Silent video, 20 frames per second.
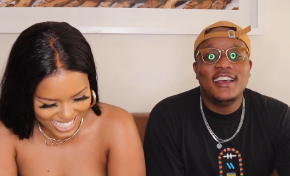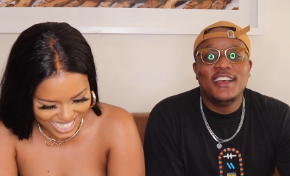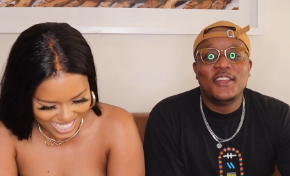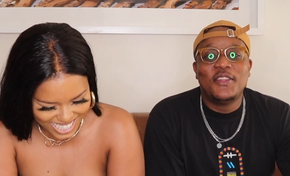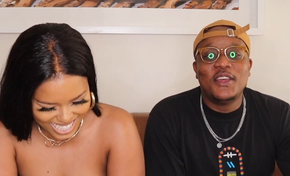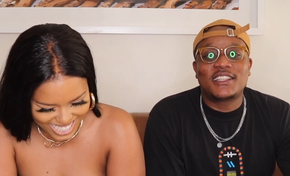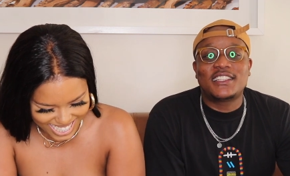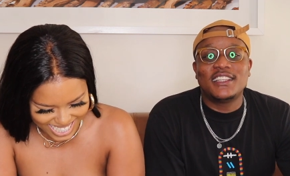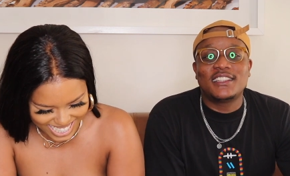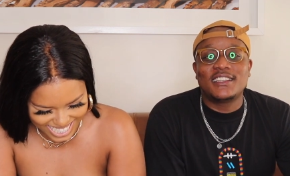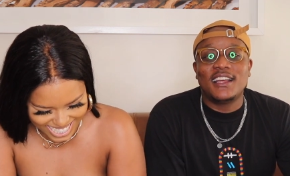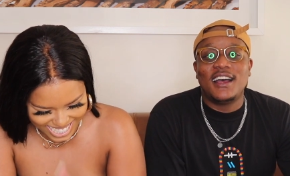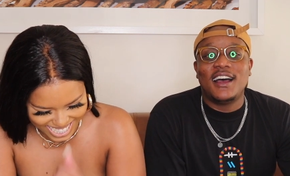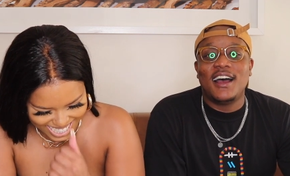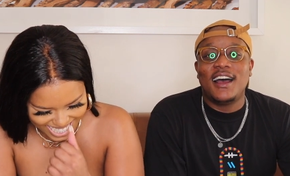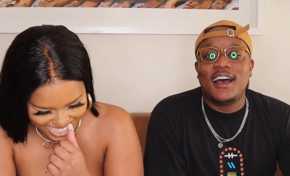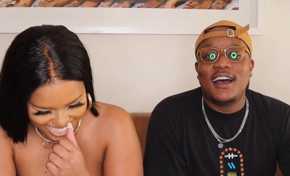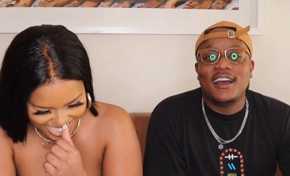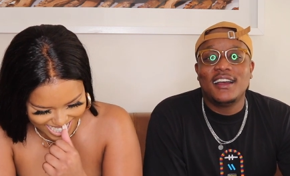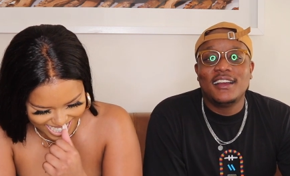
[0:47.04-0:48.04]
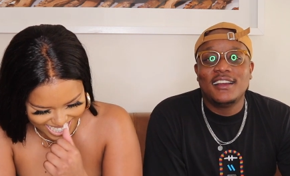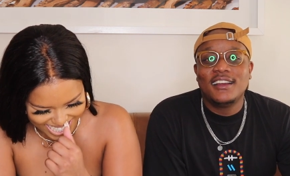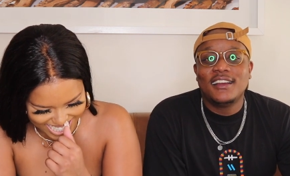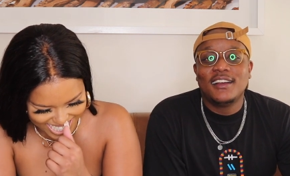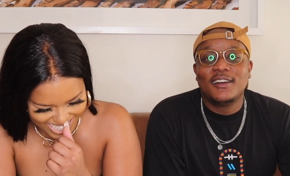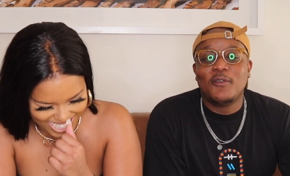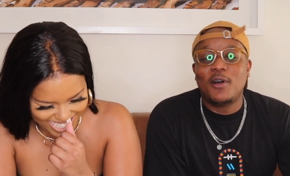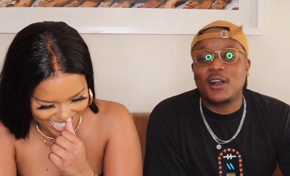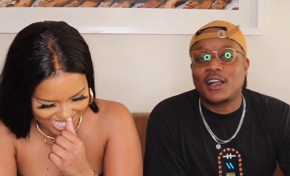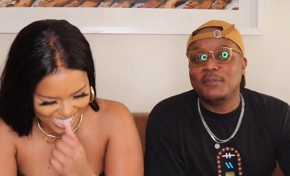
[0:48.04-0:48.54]
Speaker 1: This is, uh,
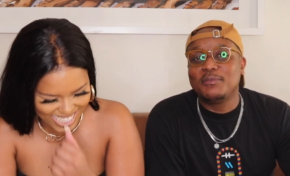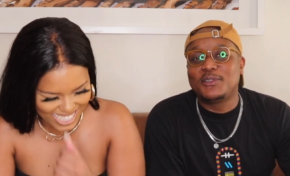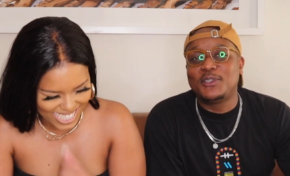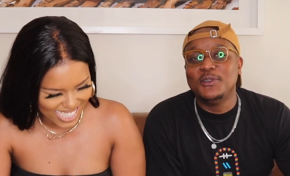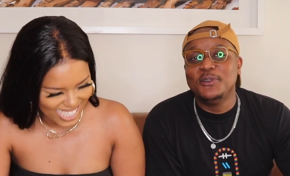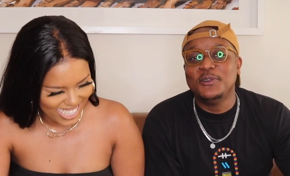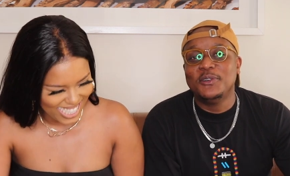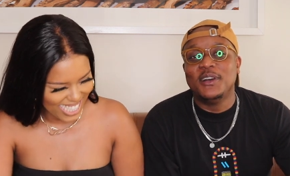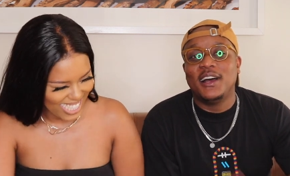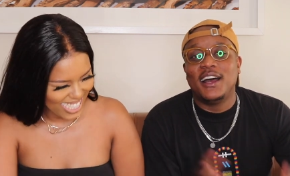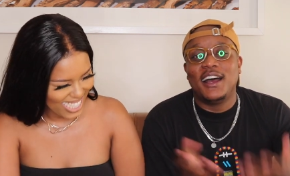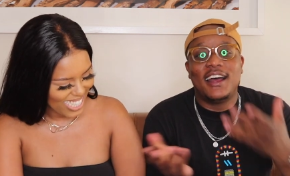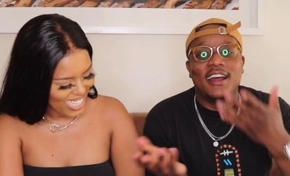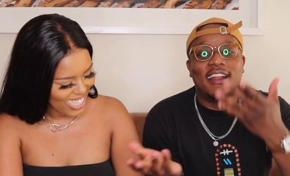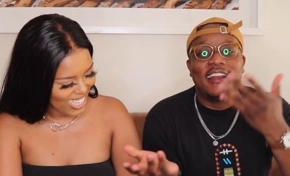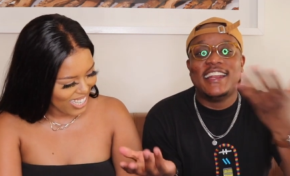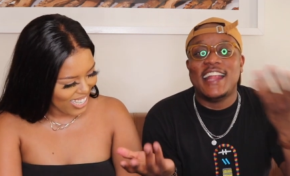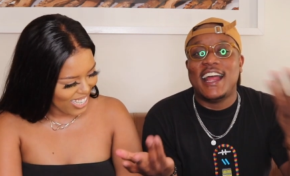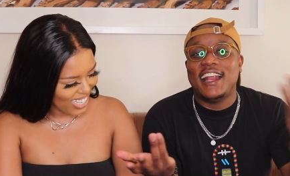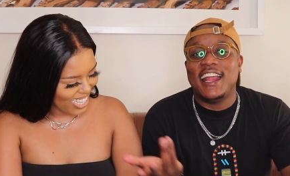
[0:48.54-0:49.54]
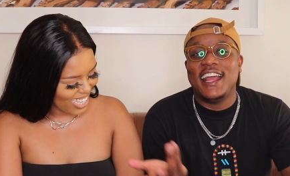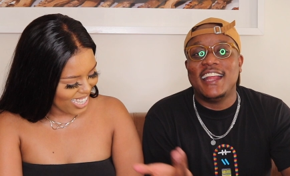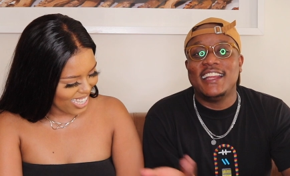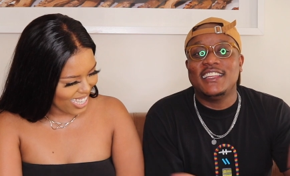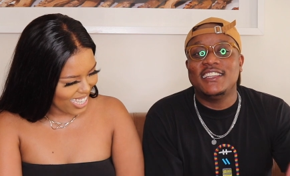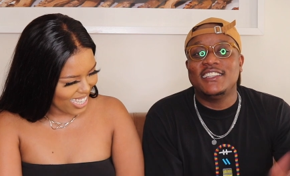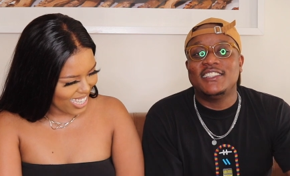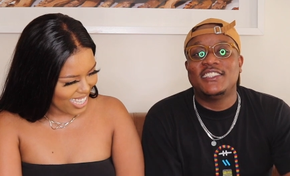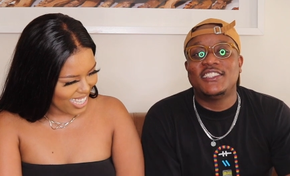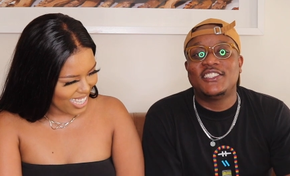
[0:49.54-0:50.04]
welcome to uh,
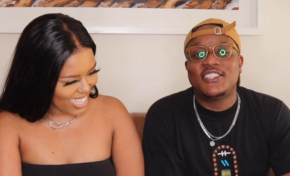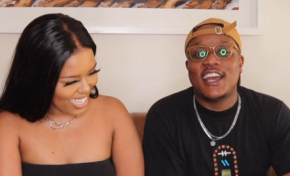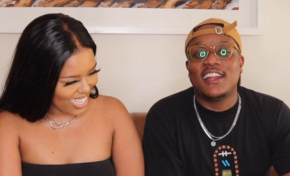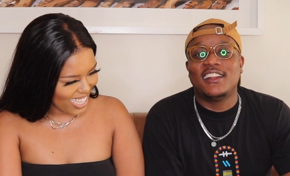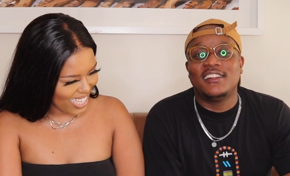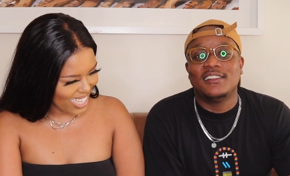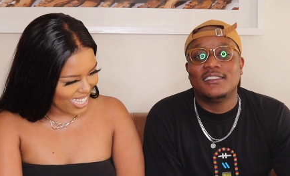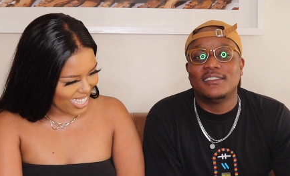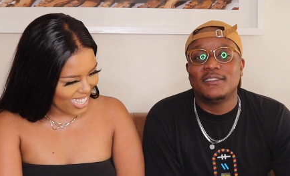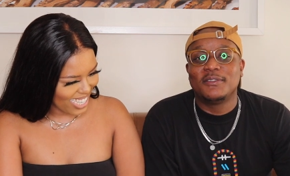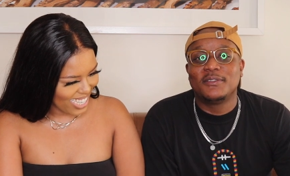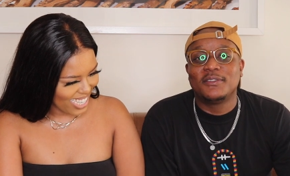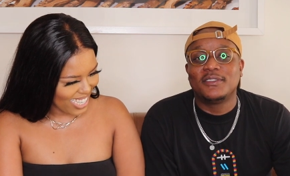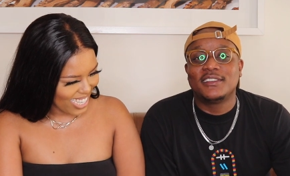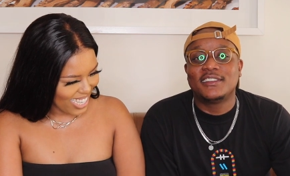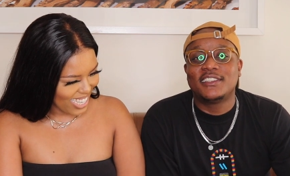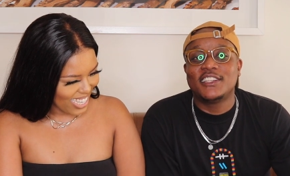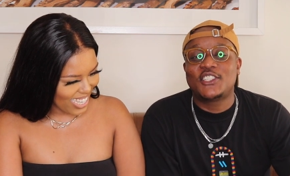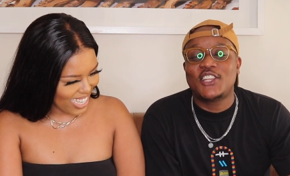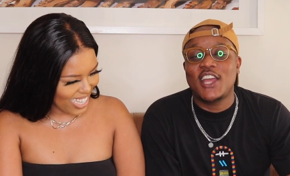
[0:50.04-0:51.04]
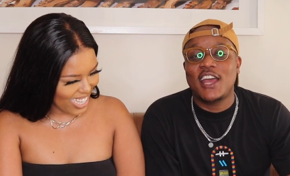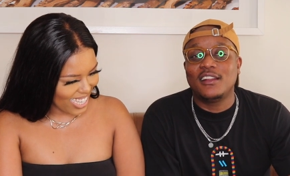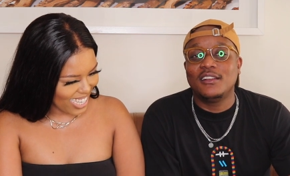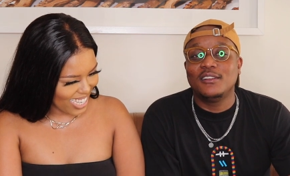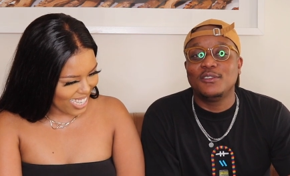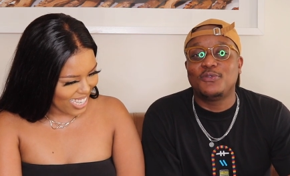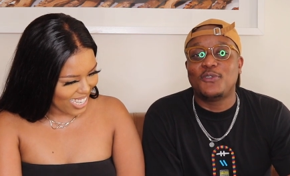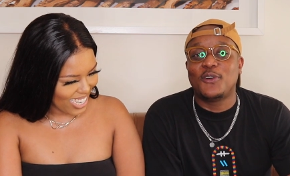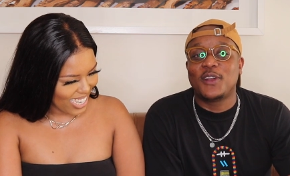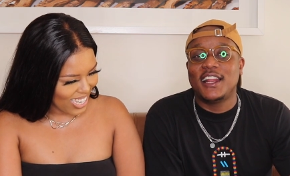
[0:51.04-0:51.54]
Naledi's channel. The
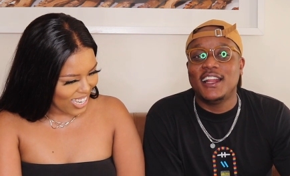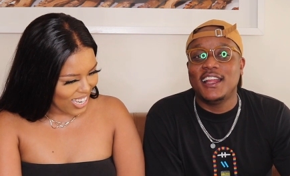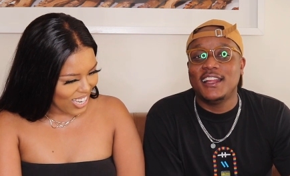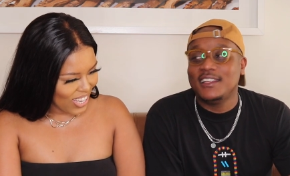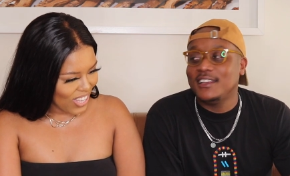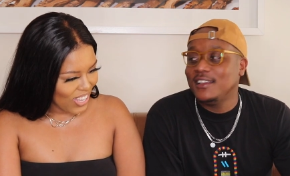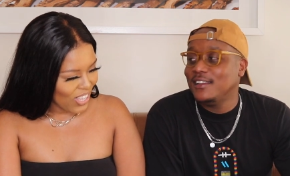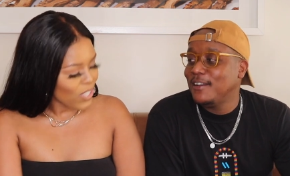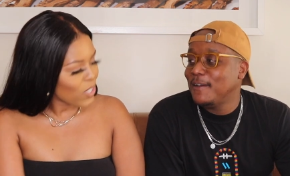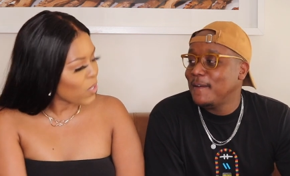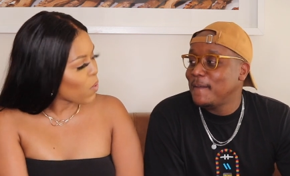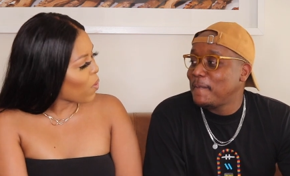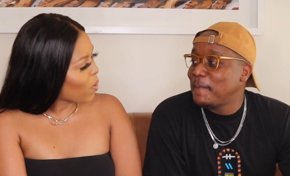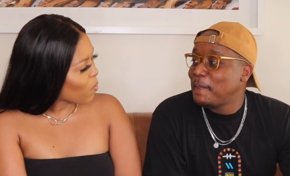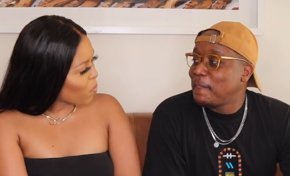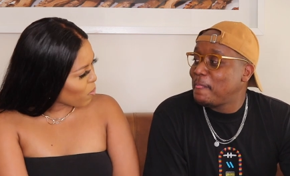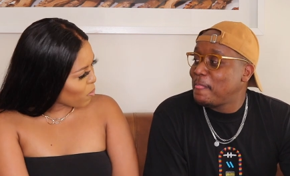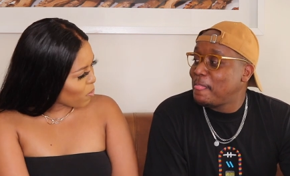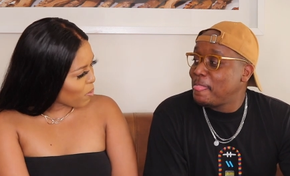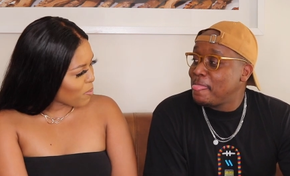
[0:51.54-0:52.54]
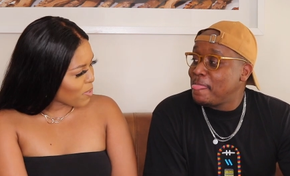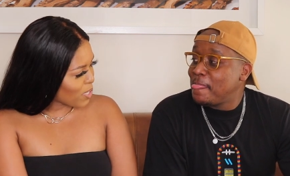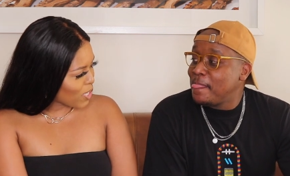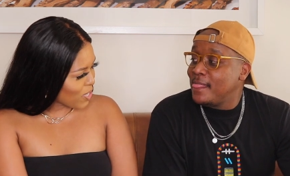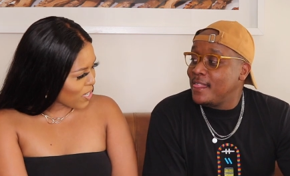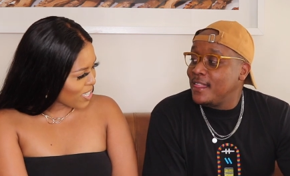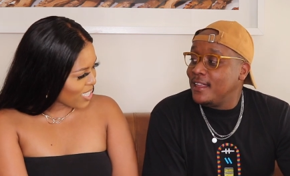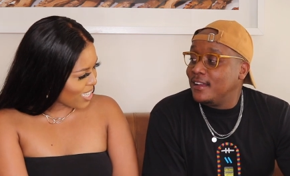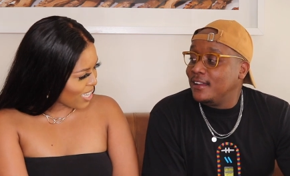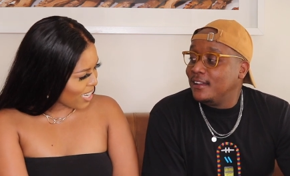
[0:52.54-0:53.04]
channel for Naledi.
Speaker 2: So what will we be
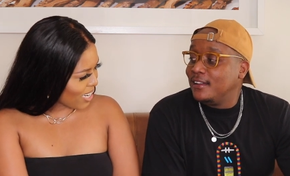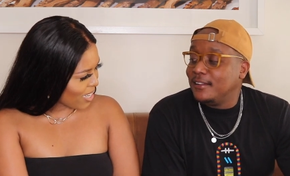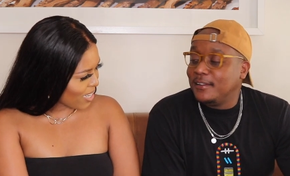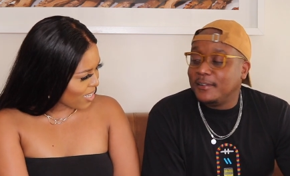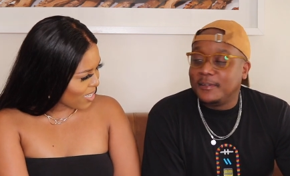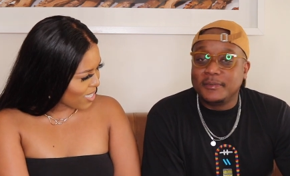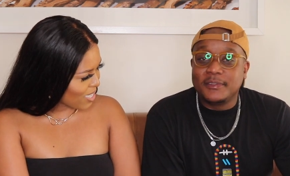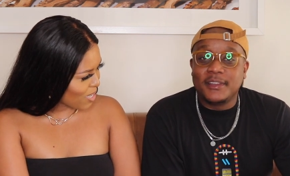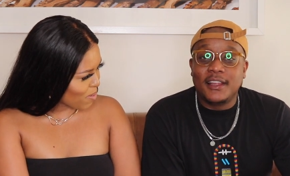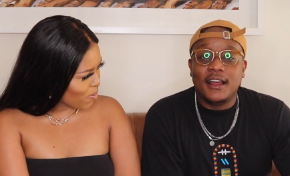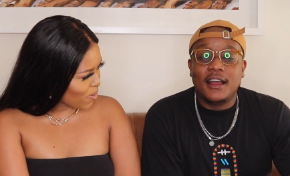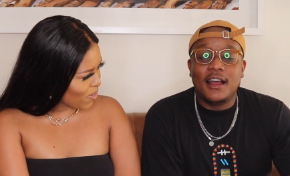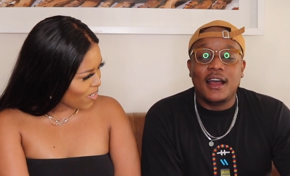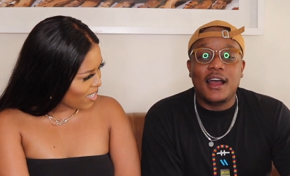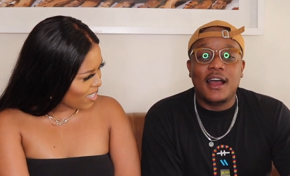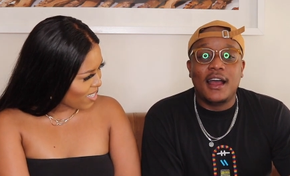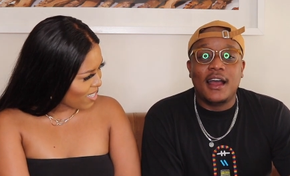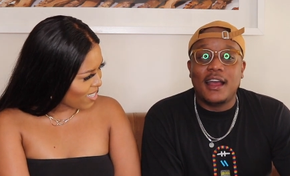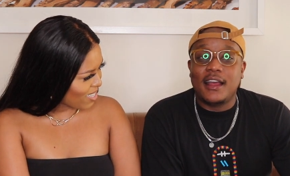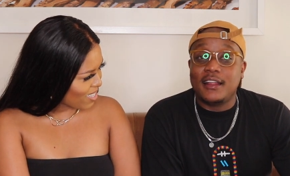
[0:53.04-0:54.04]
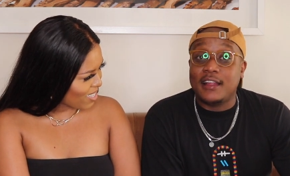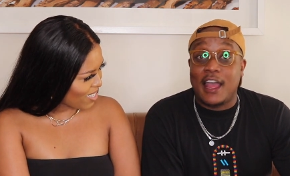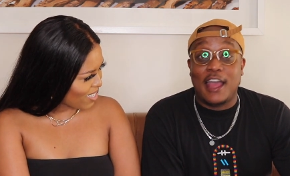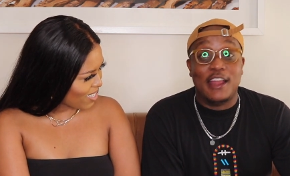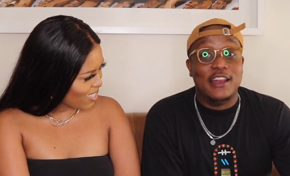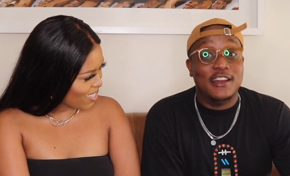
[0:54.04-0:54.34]
doing today, Sipho? Uh,
Speaker 1: I